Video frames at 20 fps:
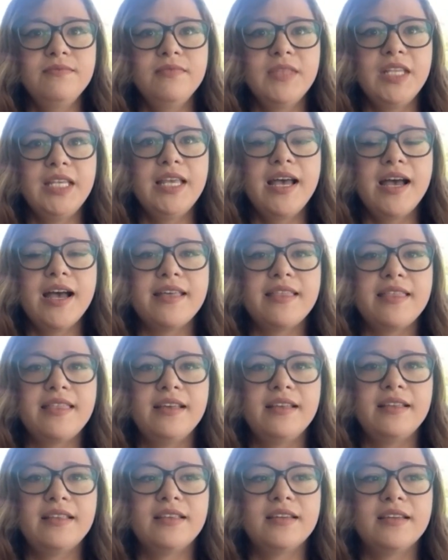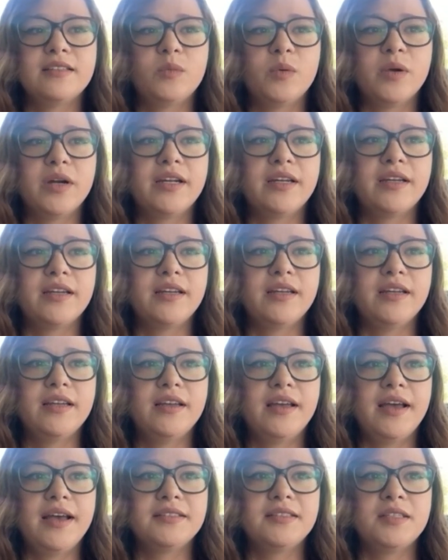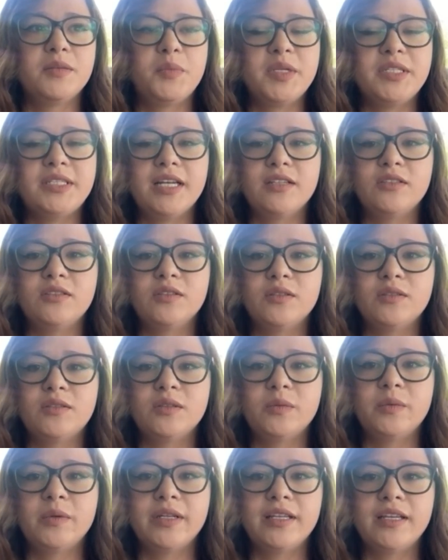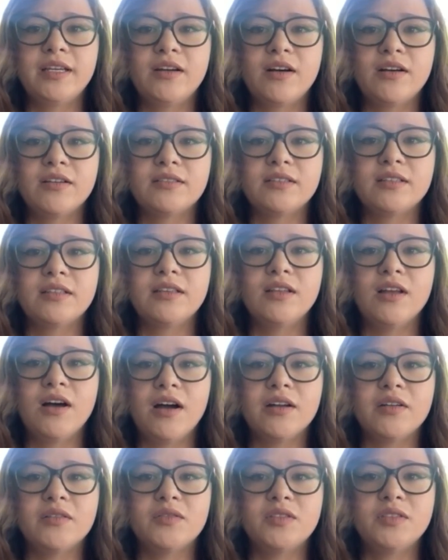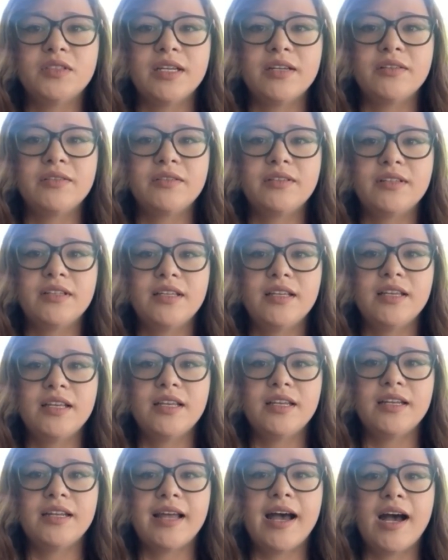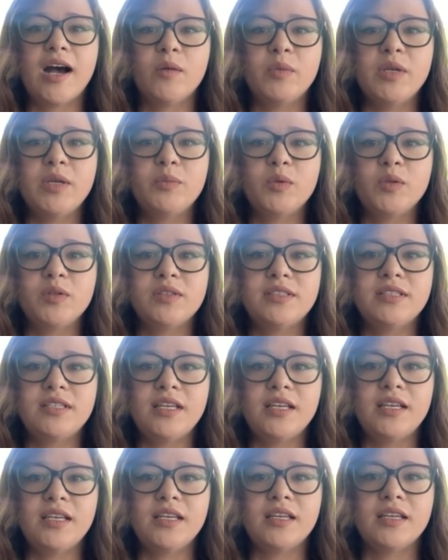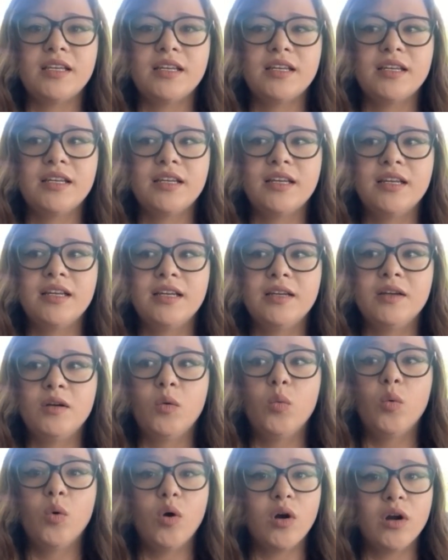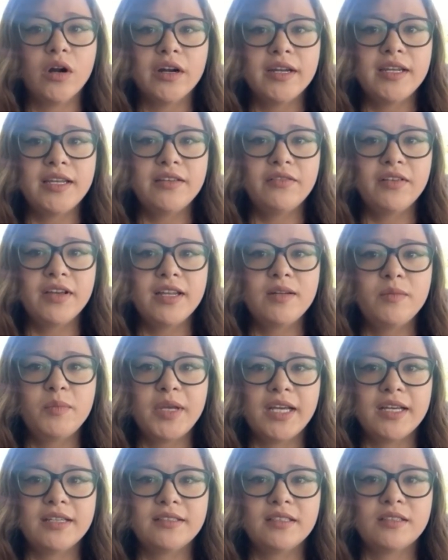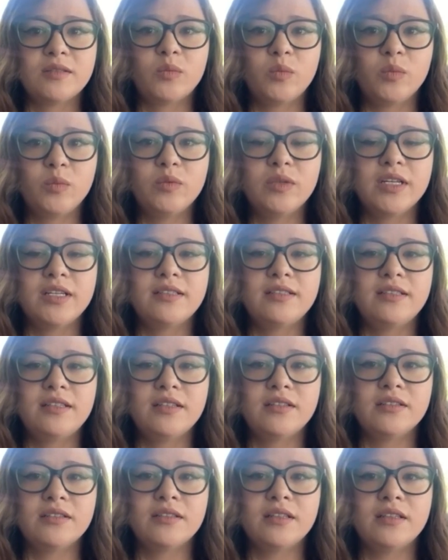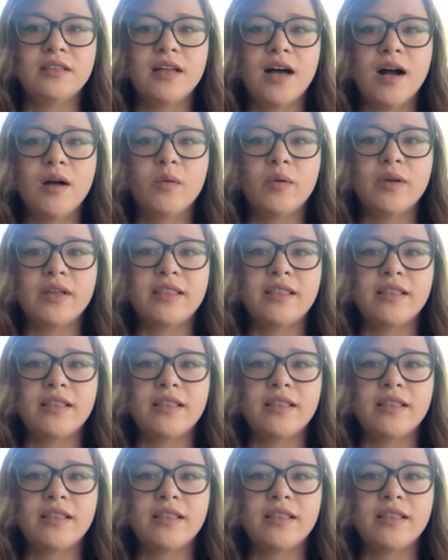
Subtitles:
yeah, I think this work has the potential to really cause a lot of shift in how people see war, even because this deals a lot with